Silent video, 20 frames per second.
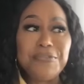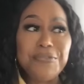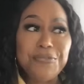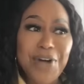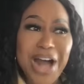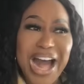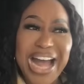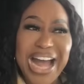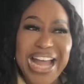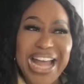
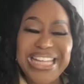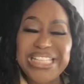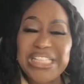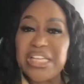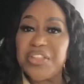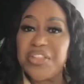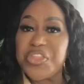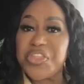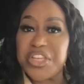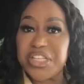
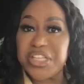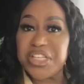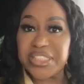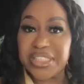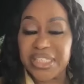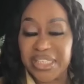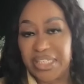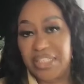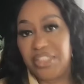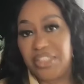find this
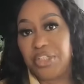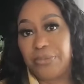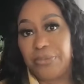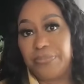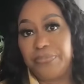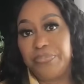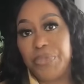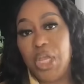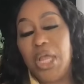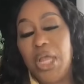kingdom.